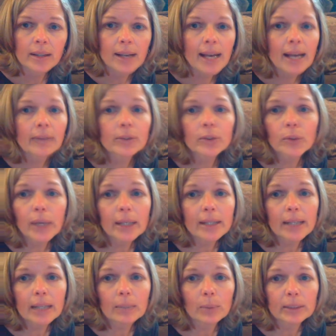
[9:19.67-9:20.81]
Have a great
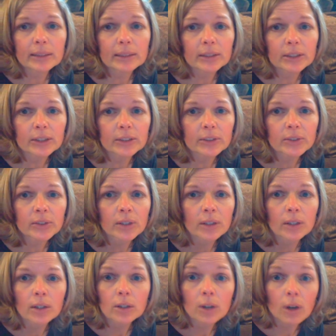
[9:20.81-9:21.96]
day, boys and girls.
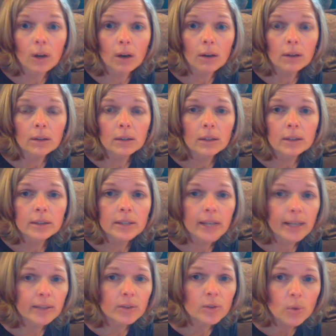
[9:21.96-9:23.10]
Call,
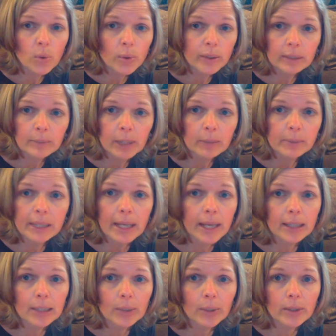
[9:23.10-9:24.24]
text, or email me
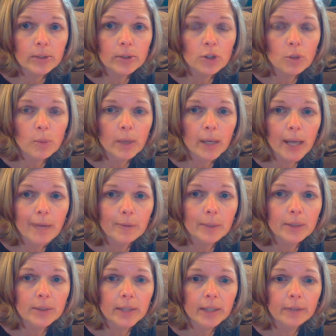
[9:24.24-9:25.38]
any questions you might have
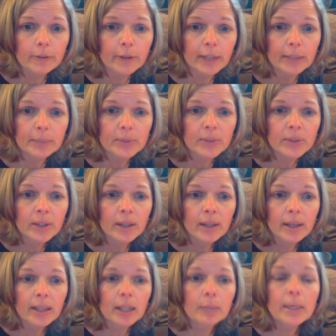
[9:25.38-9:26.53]
about 10 frames,
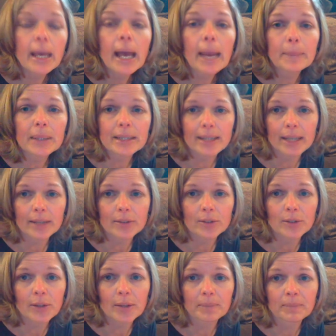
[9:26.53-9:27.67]
and I'd be happy to answer
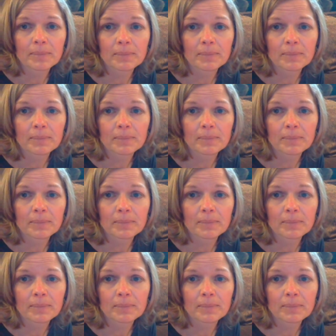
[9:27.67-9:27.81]
them.